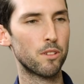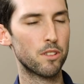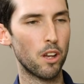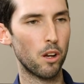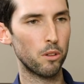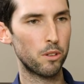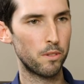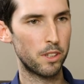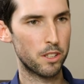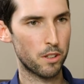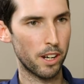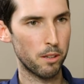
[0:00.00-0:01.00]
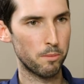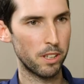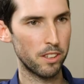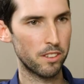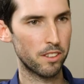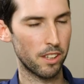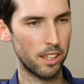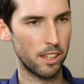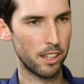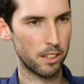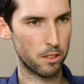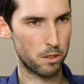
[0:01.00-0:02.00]
a result of the treatments
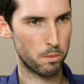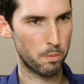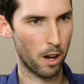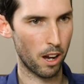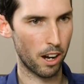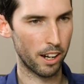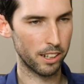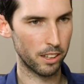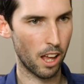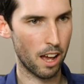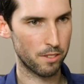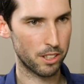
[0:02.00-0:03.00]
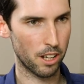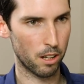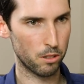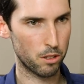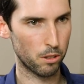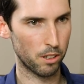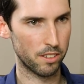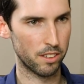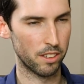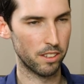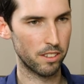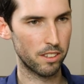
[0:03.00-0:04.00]
and the inspiring lifestyle
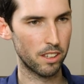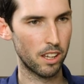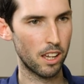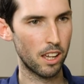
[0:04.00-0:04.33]
choices,